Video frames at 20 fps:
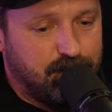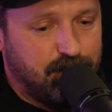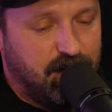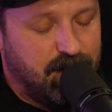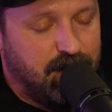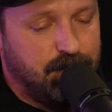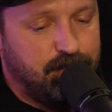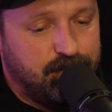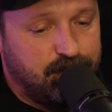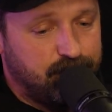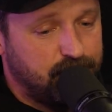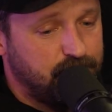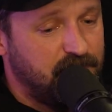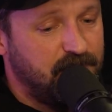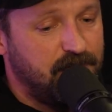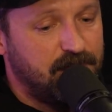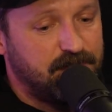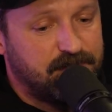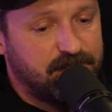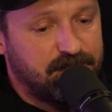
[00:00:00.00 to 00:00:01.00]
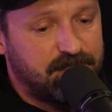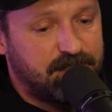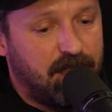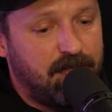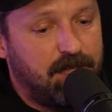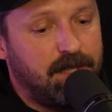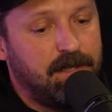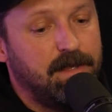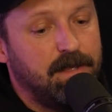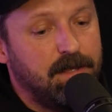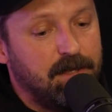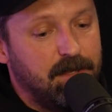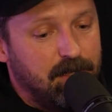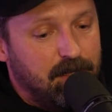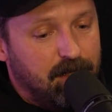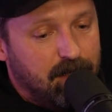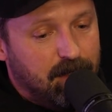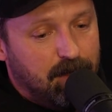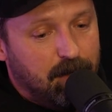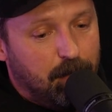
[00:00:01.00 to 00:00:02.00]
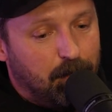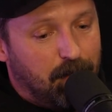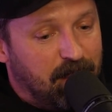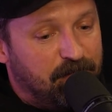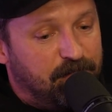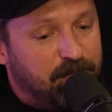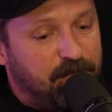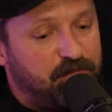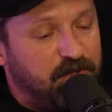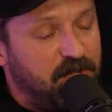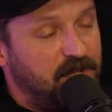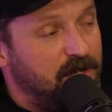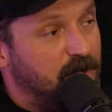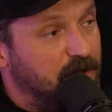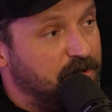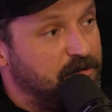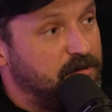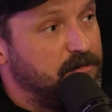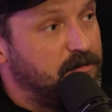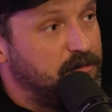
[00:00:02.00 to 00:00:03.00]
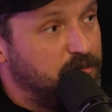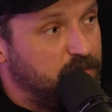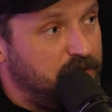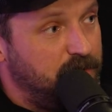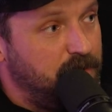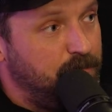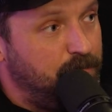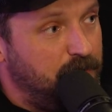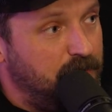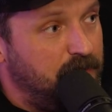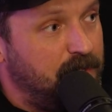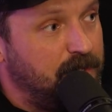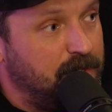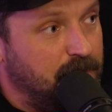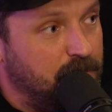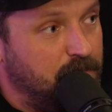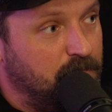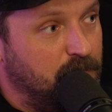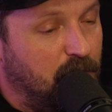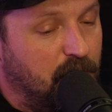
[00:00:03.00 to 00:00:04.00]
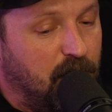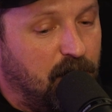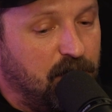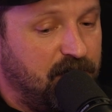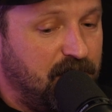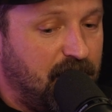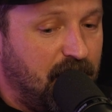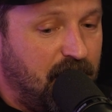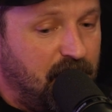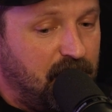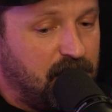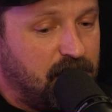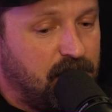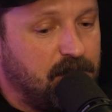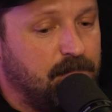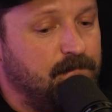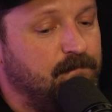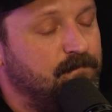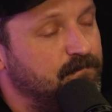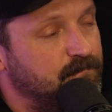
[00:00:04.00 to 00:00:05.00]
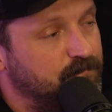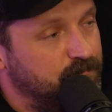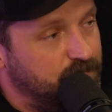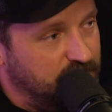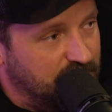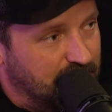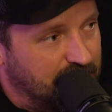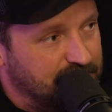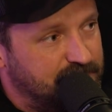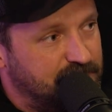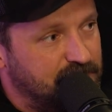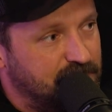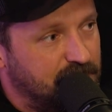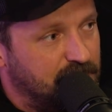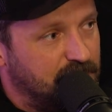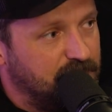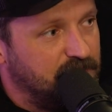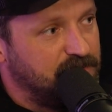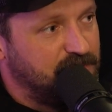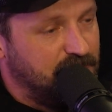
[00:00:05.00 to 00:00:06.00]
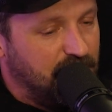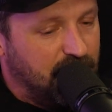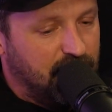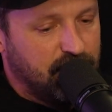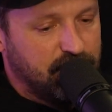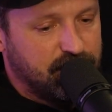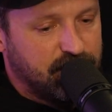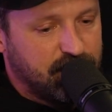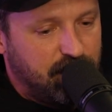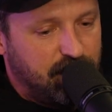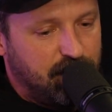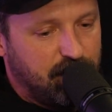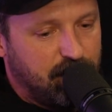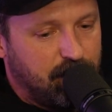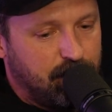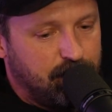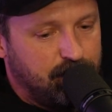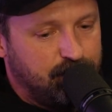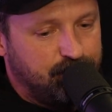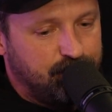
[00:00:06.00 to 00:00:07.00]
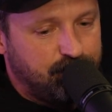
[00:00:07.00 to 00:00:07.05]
But needless to say, by 1500, 3 p.m. on the 8th, Edson declares the island secure.